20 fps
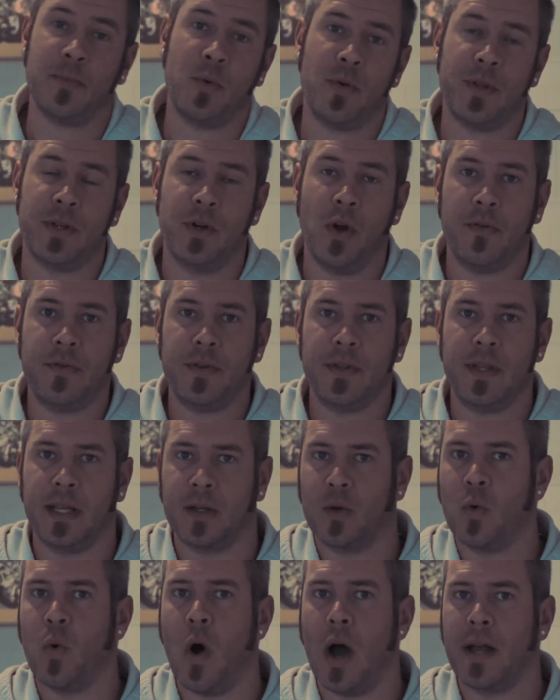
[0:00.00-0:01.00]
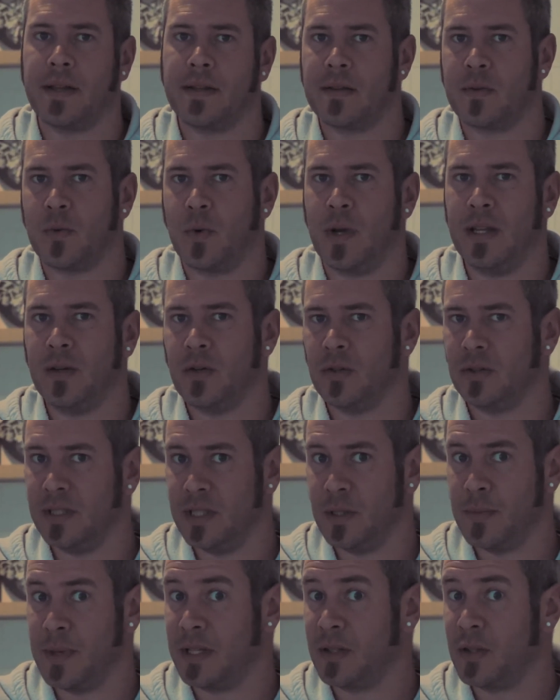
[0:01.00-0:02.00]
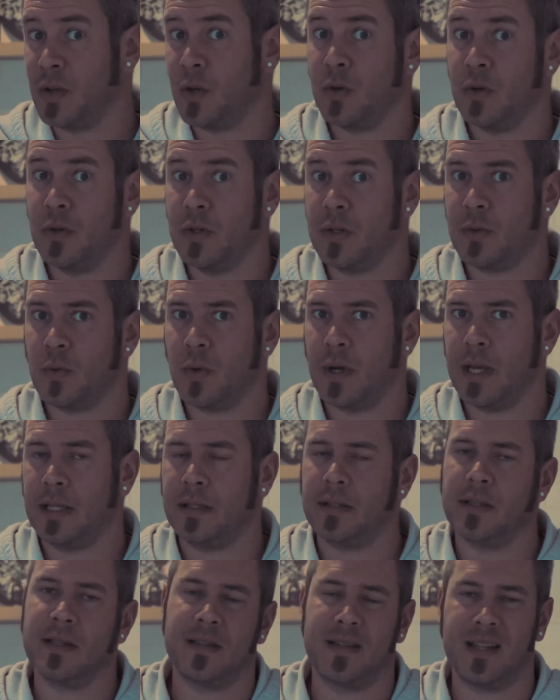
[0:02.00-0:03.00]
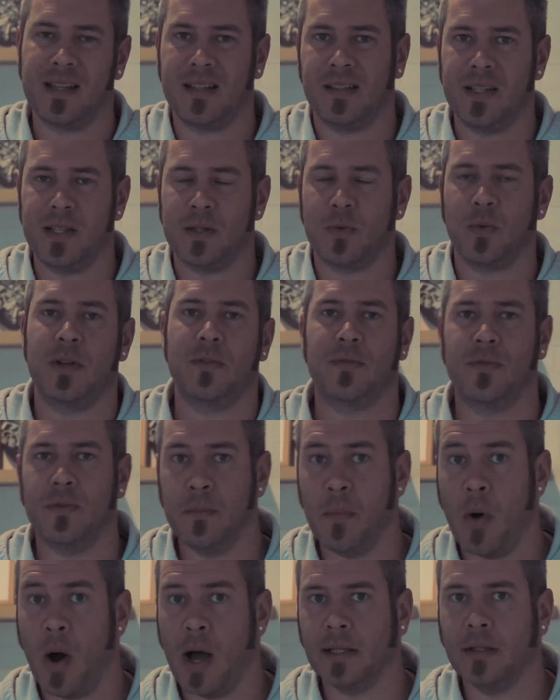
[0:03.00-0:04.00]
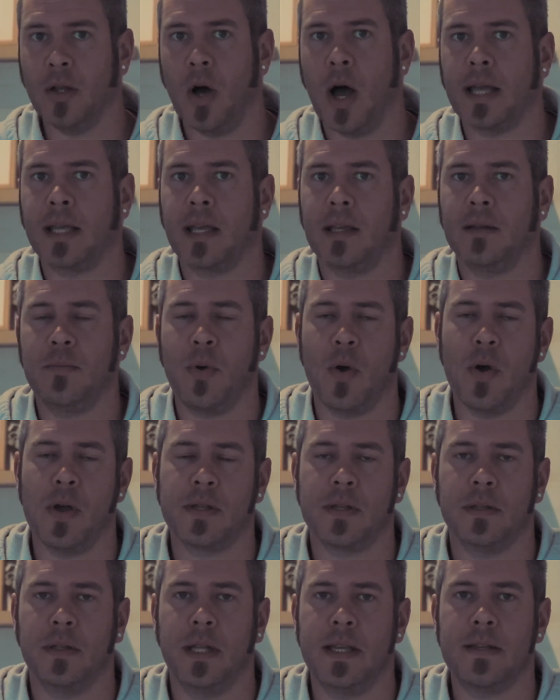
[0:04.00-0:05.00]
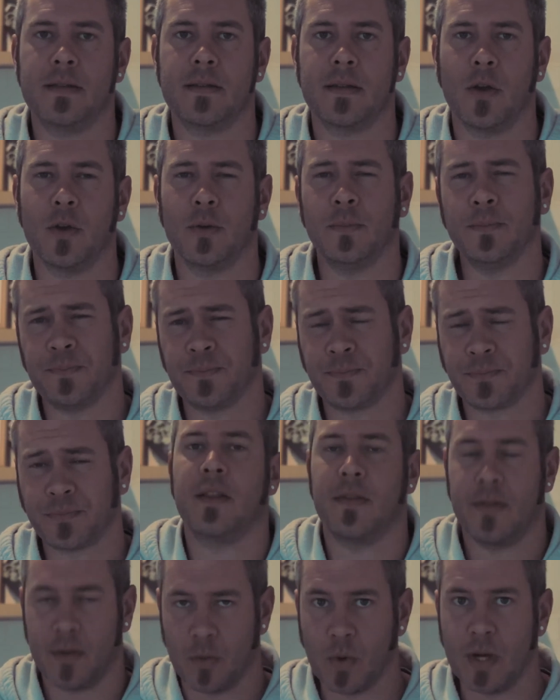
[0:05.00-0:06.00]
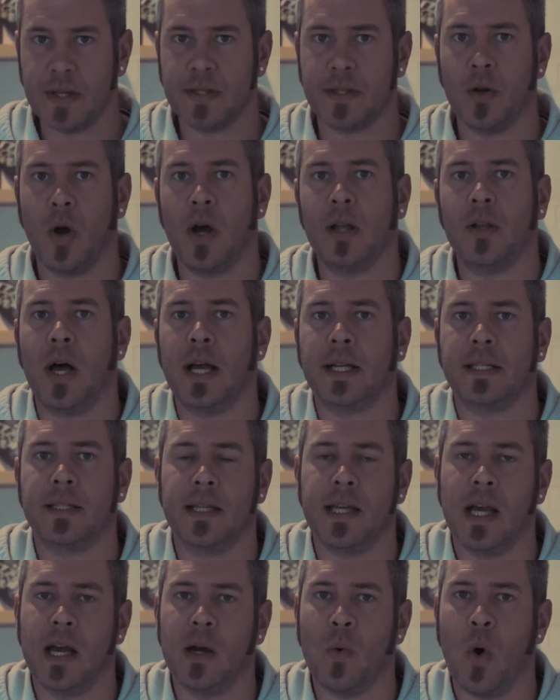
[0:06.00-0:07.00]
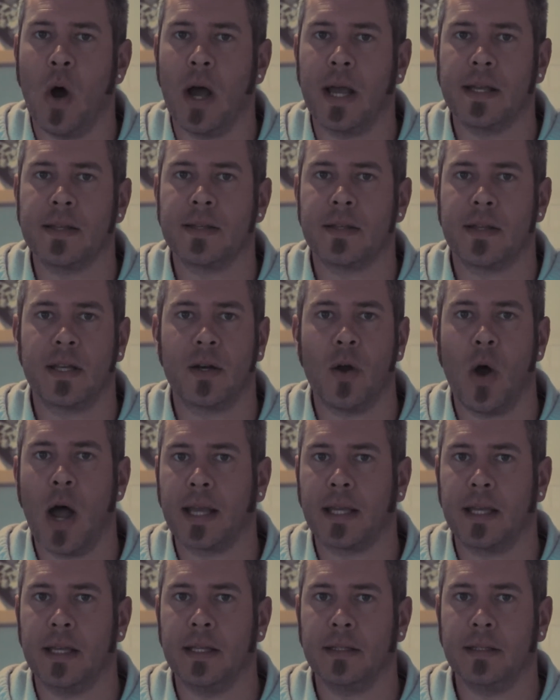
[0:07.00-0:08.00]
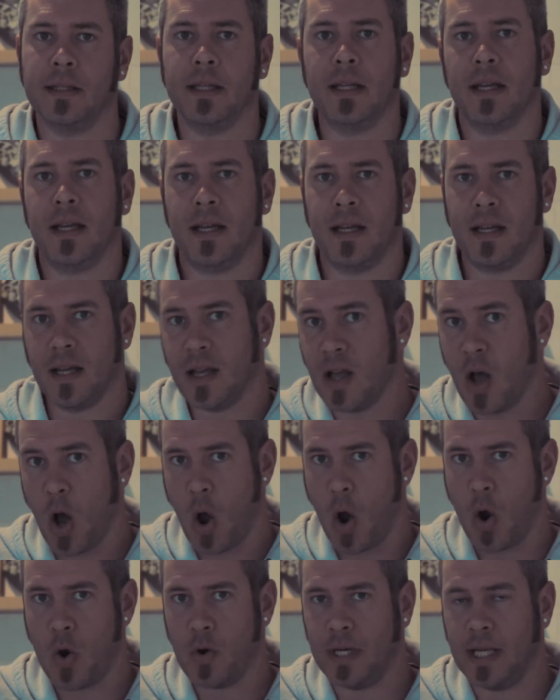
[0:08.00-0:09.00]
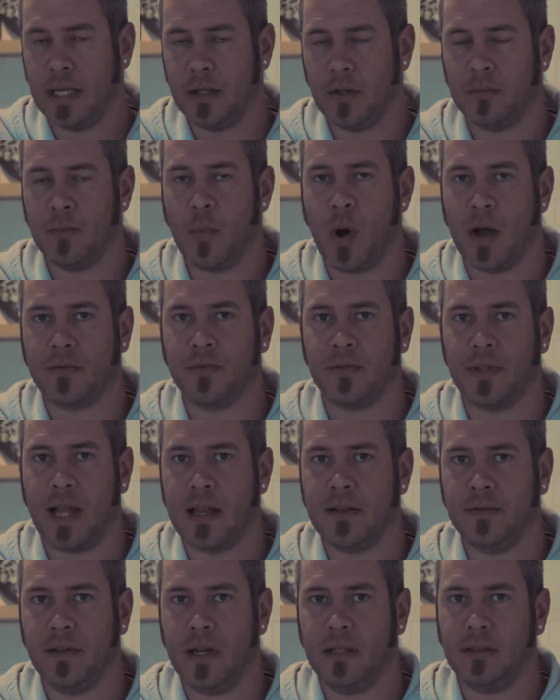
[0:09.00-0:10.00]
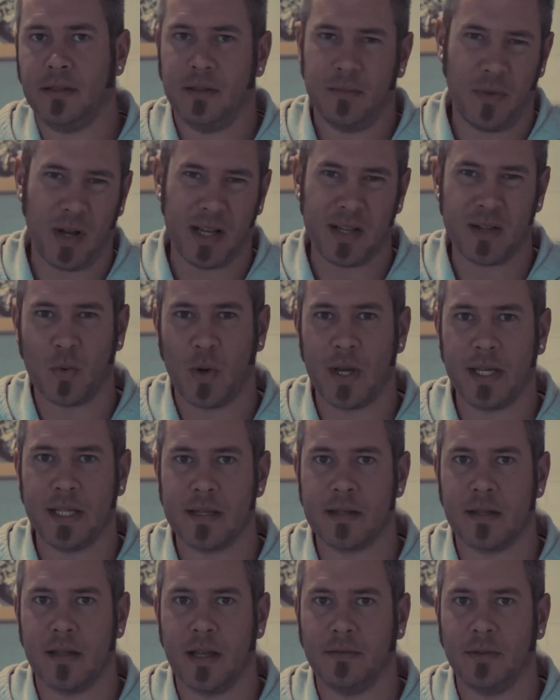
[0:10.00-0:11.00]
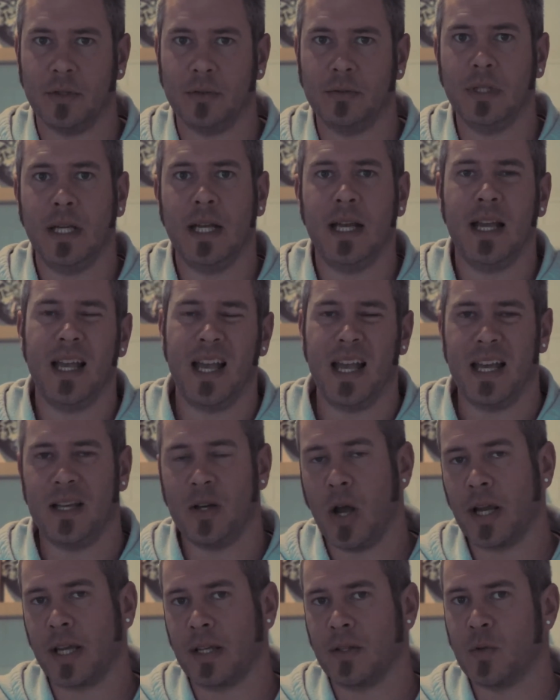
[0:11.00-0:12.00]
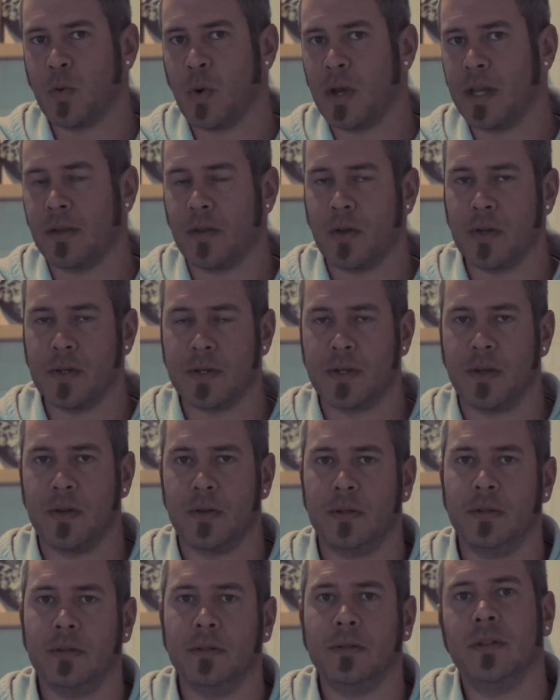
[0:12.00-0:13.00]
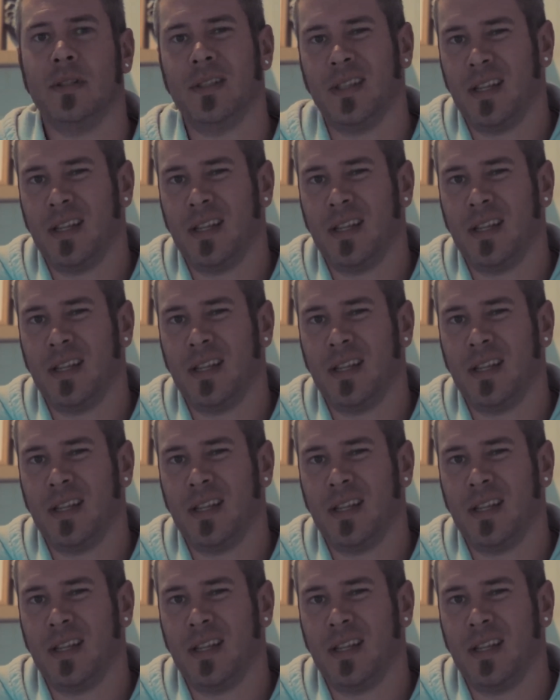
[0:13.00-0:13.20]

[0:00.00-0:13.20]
more than often, they're quite sweet or a little bit too sweet, sickly sweet for my liking personally. So the reason I like DIY is that I can hone in on my flavor, my sweetness level, and I can tweak those certain